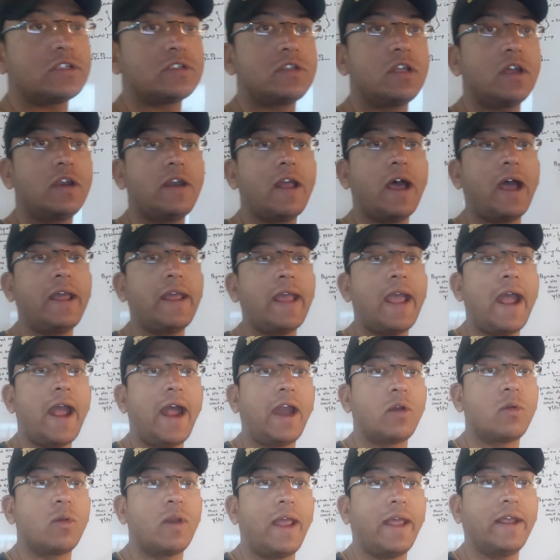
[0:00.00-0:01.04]
the
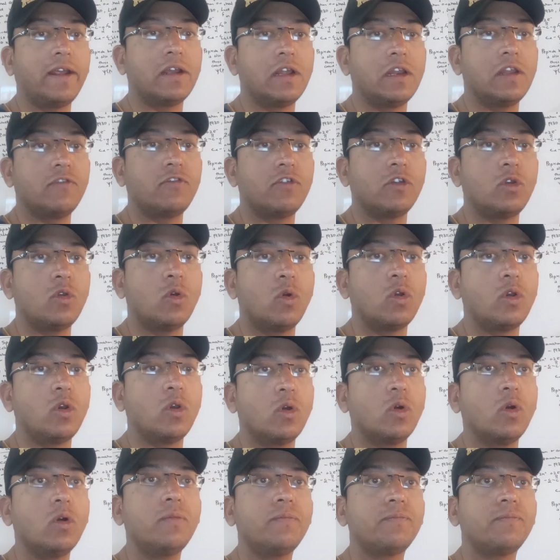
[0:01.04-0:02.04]
dihedral angle if you don't know?